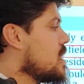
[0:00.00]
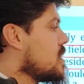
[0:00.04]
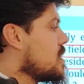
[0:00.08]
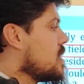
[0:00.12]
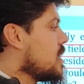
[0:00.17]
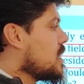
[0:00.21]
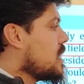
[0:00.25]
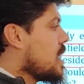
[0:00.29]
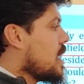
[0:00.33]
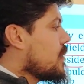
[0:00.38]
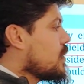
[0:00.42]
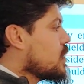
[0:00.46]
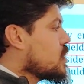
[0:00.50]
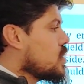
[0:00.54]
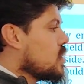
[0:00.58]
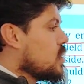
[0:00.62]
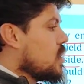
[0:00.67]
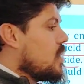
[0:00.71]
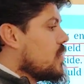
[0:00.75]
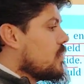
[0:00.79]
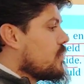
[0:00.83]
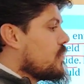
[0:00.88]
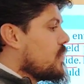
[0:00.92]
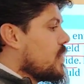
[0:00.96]
The direction
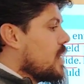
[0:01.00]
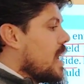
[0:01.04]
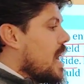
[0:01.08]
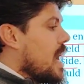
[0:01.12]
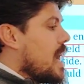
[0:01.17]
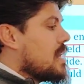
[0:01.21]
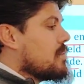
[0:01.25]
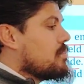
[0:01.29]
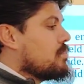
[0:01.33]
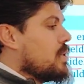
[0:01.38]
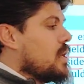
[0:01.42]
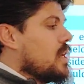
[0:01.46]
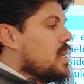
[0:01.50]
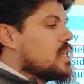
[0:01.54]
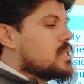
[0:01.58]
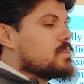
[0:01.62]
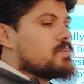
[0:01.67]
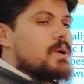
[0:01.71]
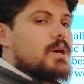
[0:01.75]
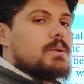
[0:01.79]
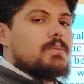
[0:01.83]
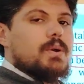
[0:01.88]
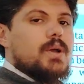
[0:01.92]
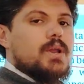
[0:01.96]
of V and B is
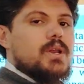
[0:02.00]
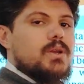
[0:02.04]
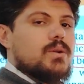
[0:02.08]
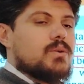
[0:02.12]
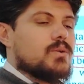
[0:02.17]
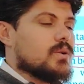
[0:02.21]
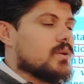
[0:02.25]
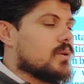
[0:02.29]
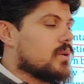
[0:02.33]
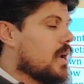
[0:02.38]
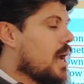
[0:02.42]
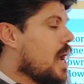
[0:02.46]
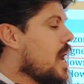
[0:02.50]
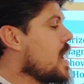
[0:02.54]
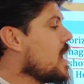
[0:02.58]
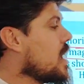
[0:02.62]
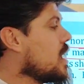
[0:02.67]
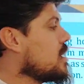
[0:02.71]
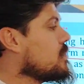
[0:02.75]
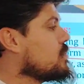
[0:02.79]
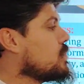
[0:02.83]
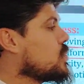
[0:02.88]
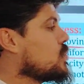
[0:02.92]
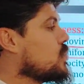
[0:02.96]
perpendicular.
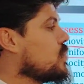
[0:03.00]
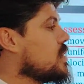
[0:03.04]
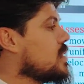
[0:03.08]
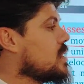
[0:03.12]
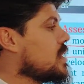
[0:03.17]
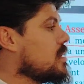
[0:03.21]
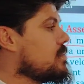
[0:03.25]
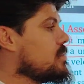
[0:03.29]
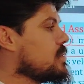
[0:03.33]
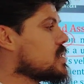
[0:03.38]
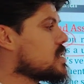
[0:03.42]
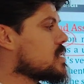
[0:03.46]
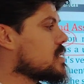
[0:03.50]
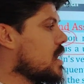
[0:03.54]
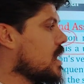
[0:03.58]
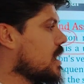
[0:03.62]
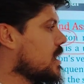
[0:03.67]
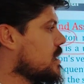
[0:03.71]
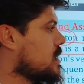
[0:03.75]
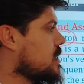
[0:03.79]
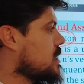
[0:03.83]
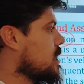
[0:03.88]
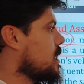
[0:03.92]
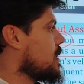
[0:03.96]
Angle between them is
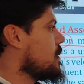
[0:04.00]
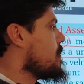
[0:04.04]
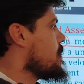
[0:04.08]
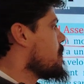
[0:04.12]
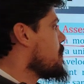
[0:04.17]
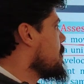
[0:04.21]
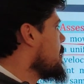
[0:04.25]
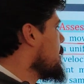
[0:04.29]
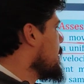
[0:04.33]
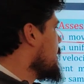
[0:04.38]
90.